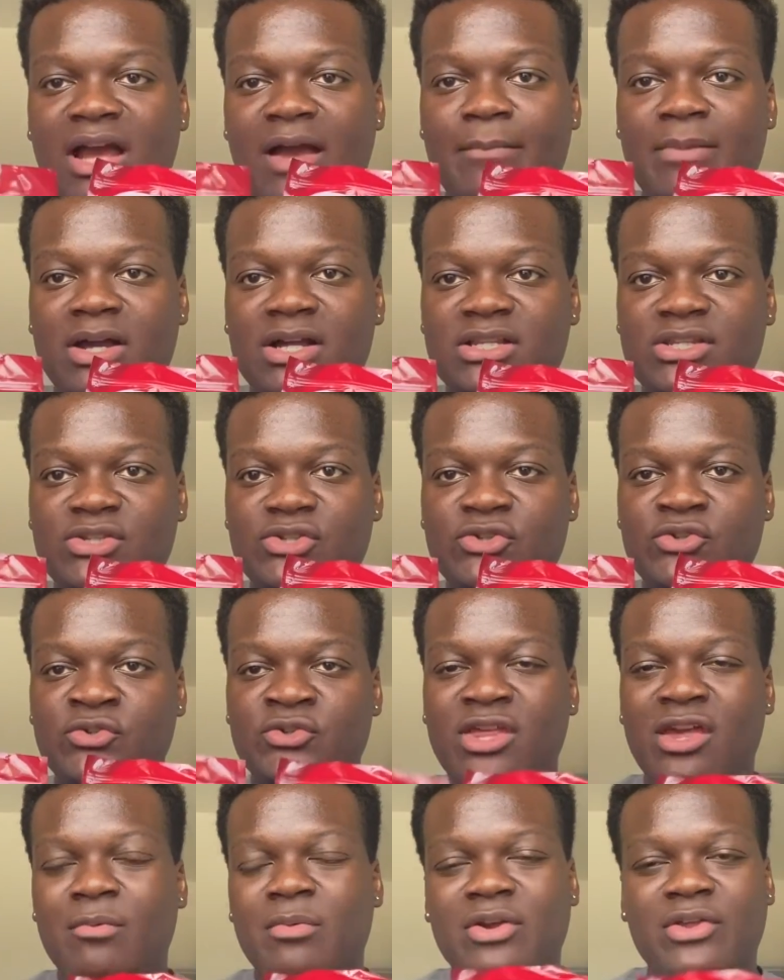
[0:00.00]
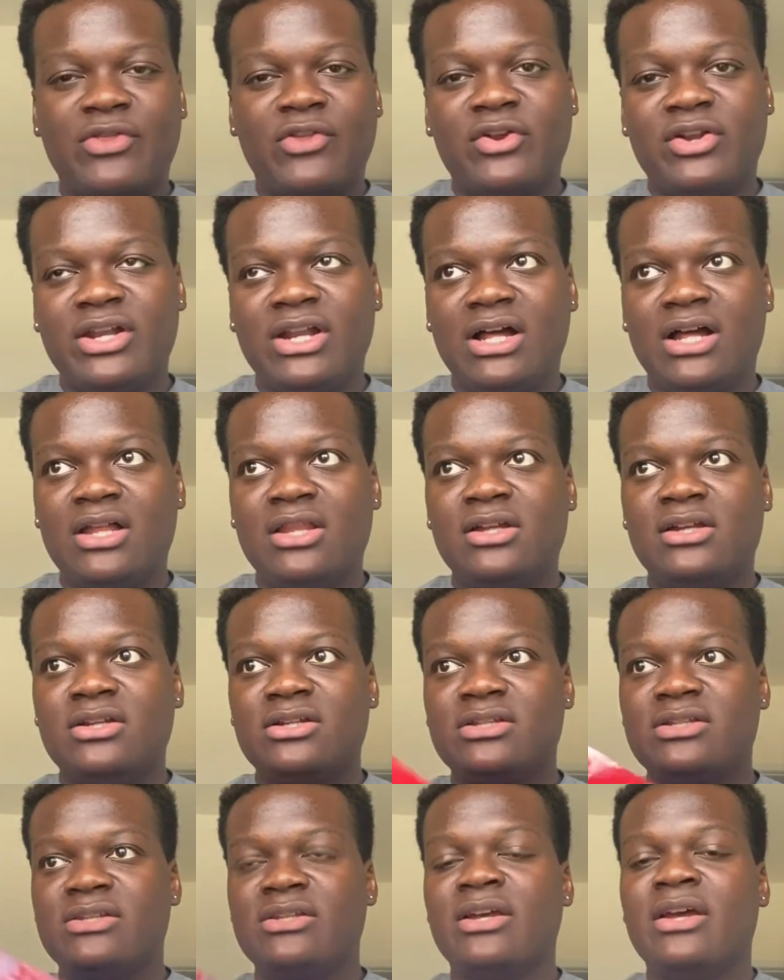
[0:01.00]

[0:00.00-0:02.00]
I bought two, they were $30.